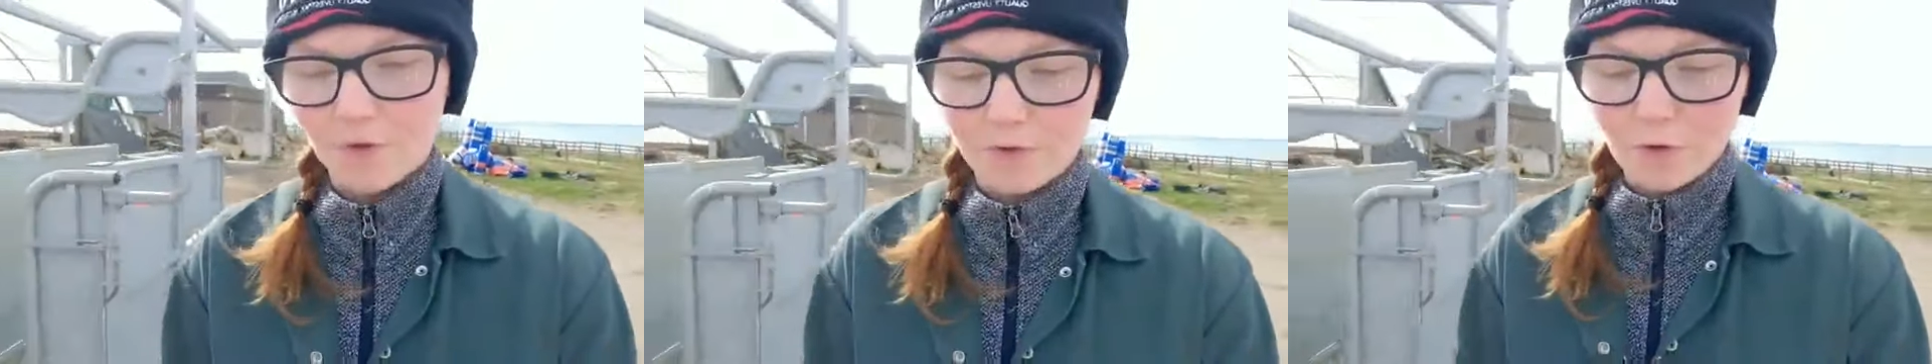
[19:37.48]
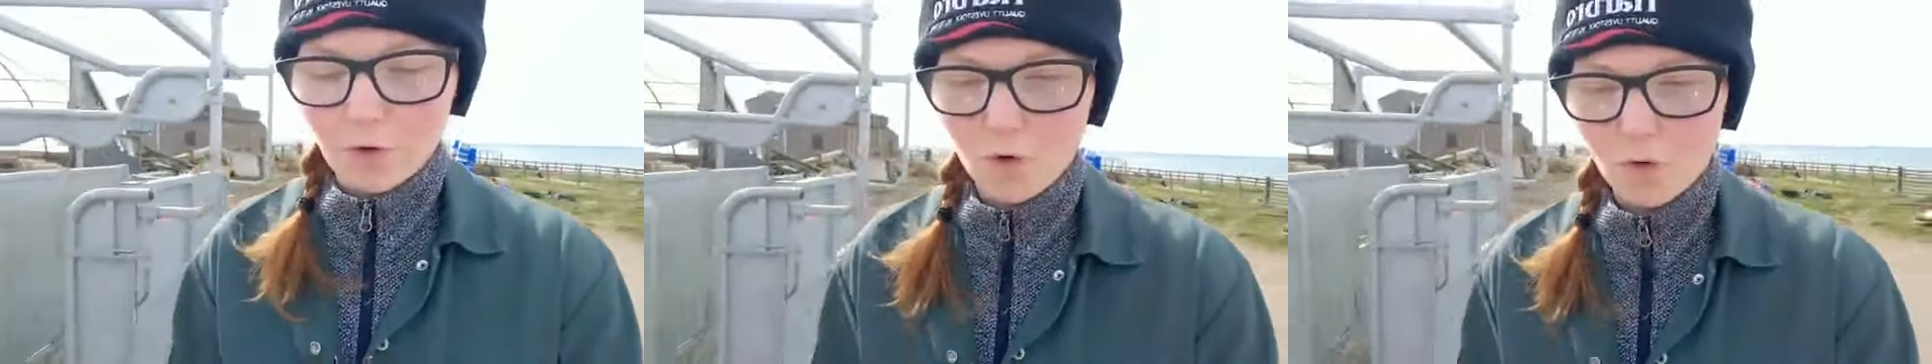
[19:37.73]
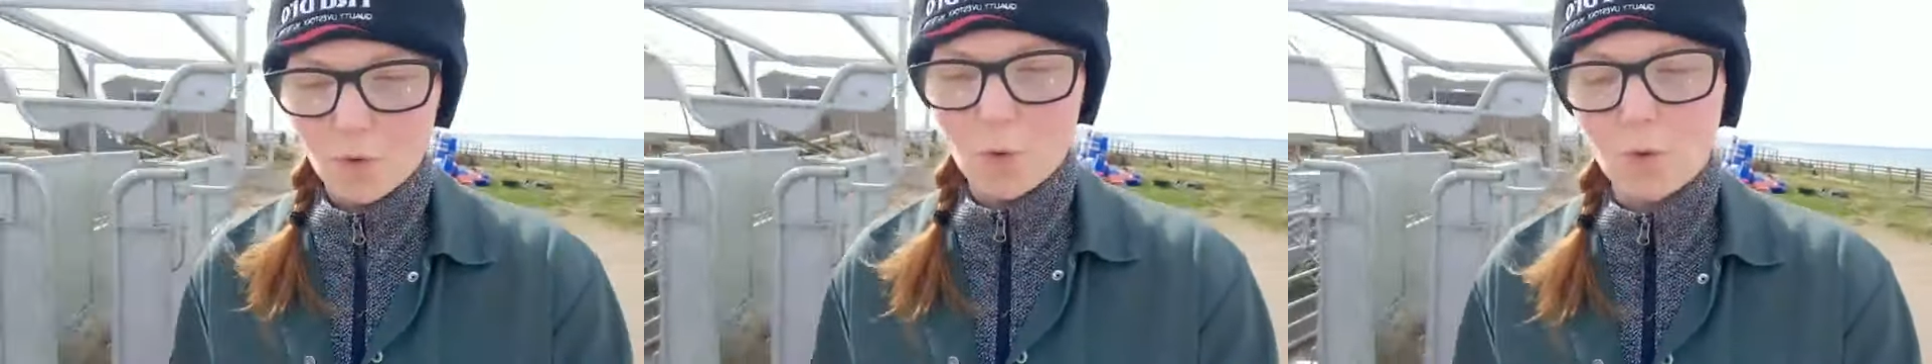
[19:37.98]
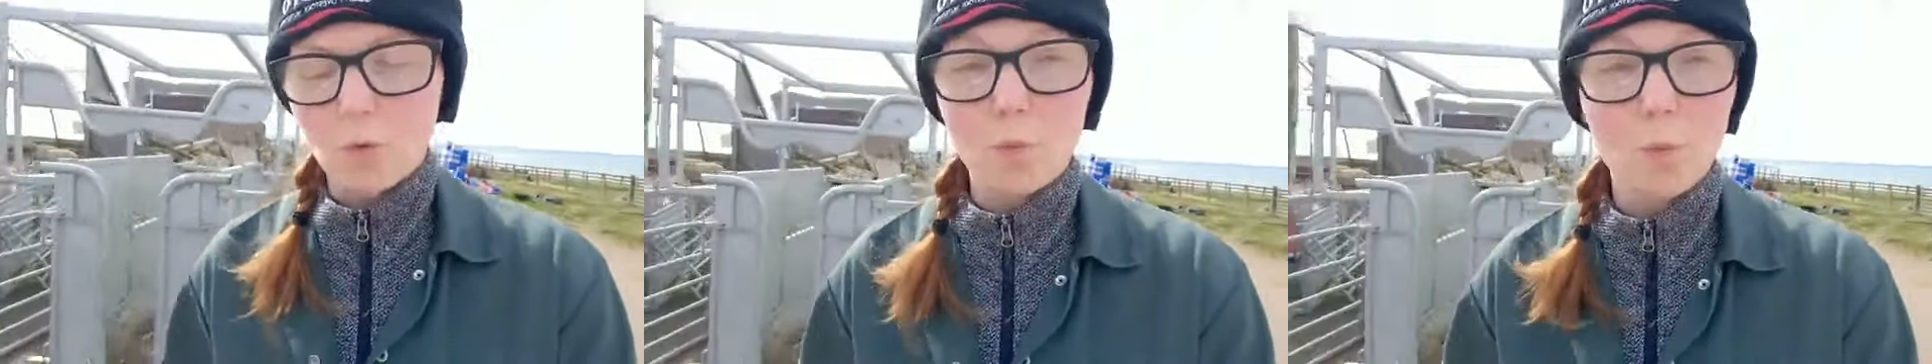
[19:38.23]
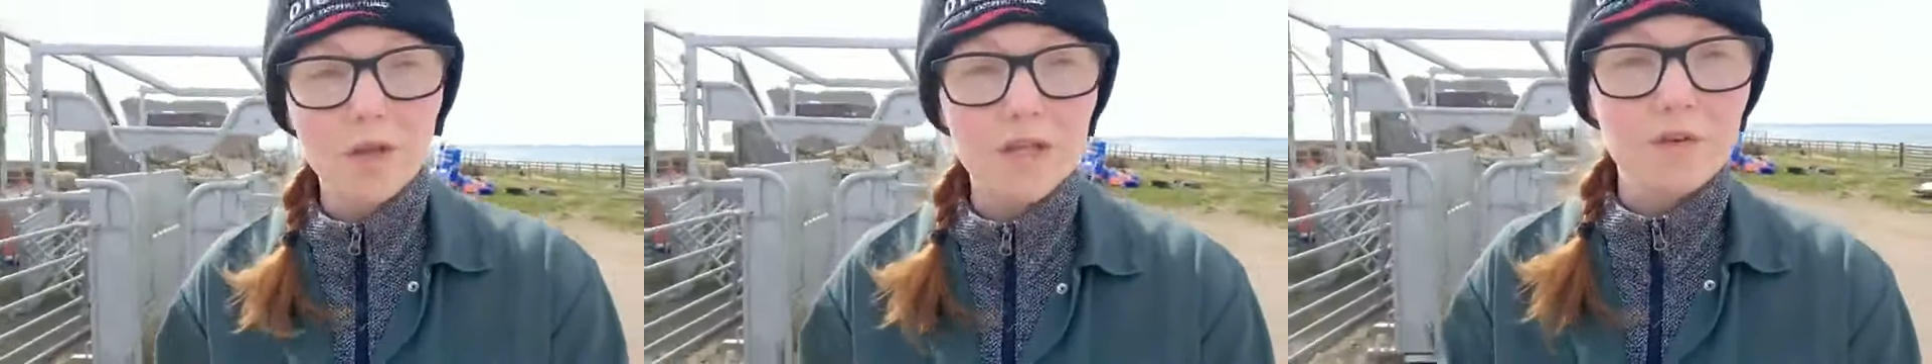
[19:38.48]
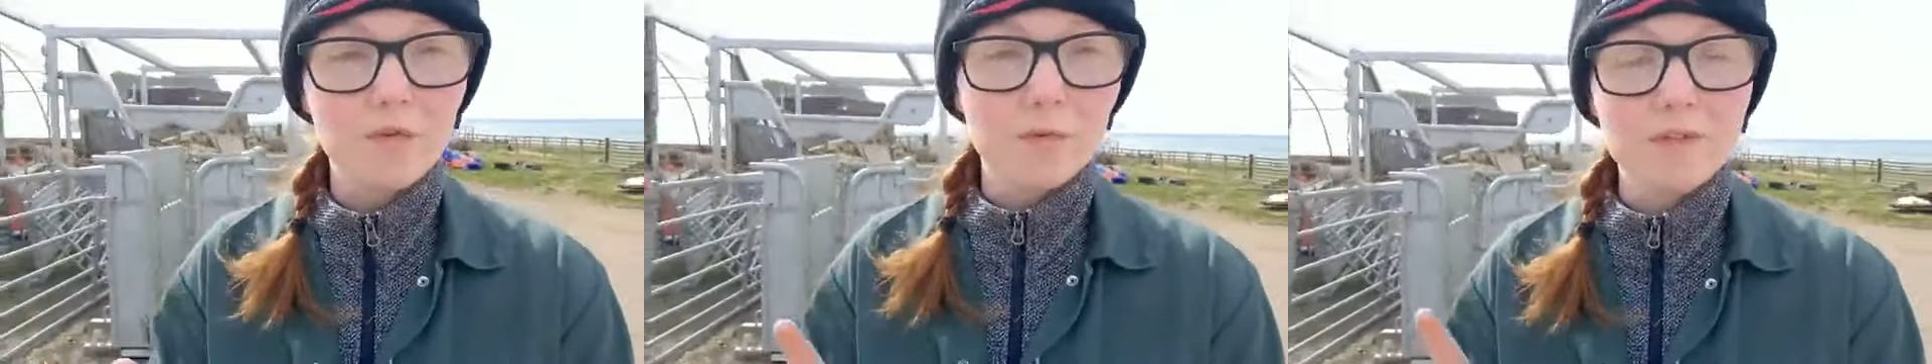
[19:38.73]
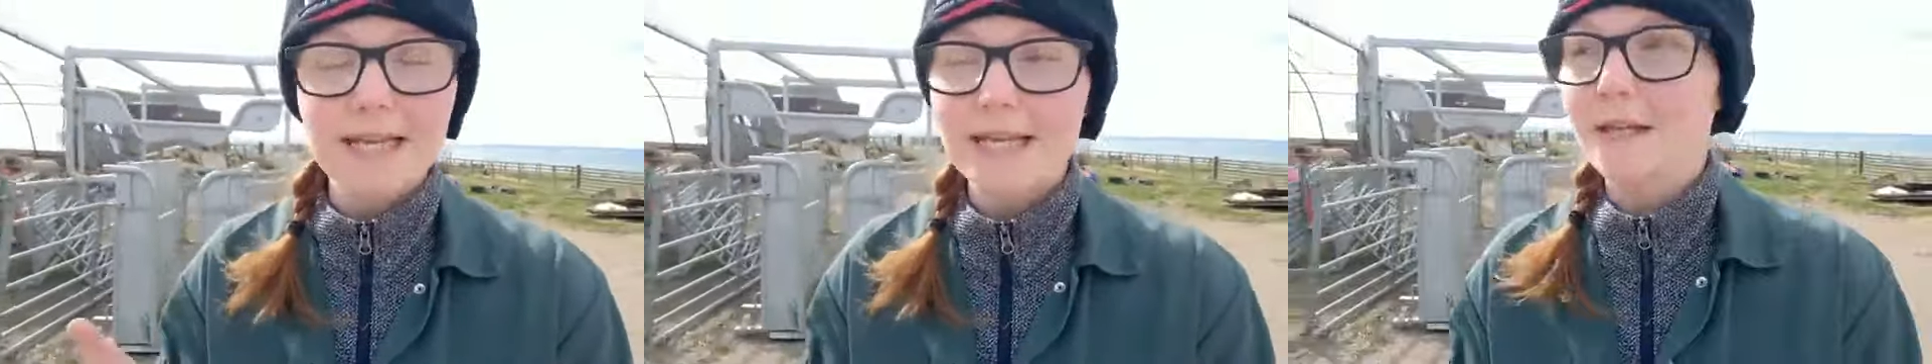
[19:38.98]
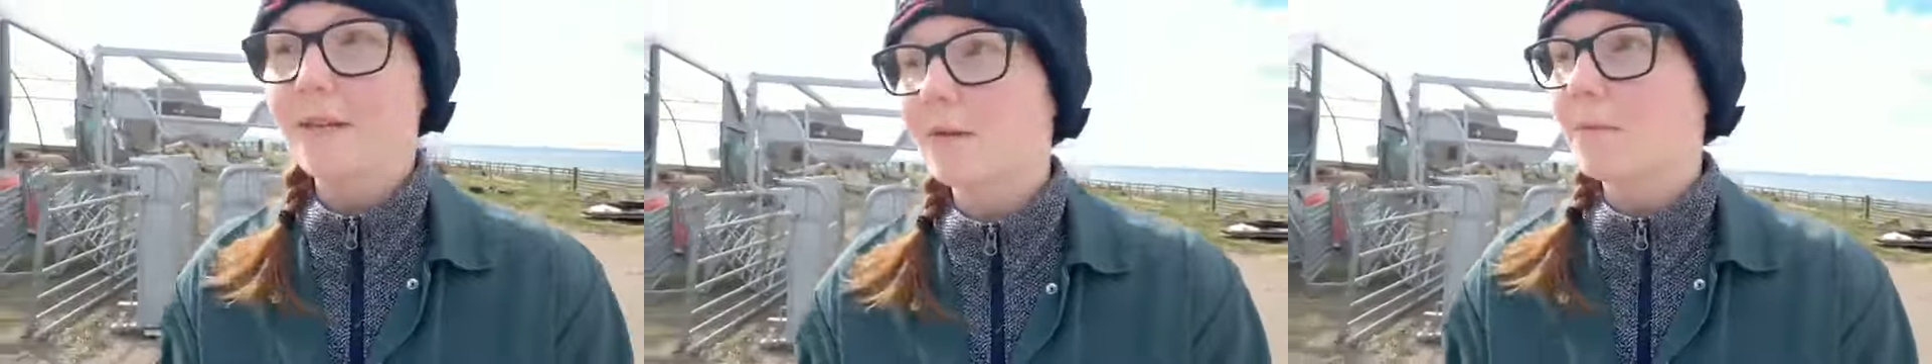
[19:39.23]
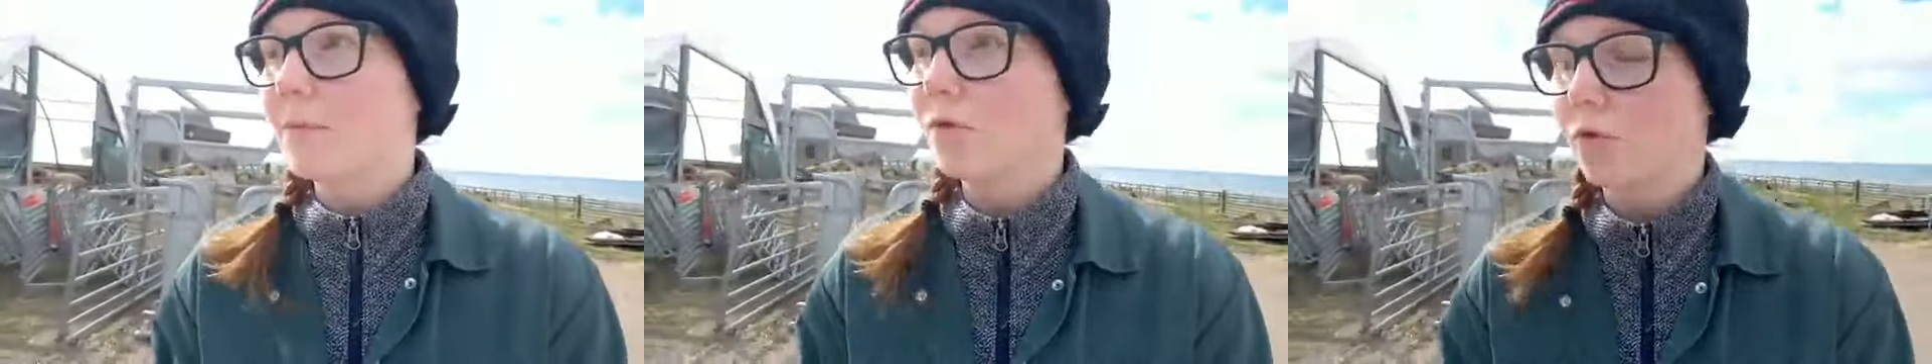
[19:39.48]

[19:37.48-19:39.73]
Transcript: So we've taken them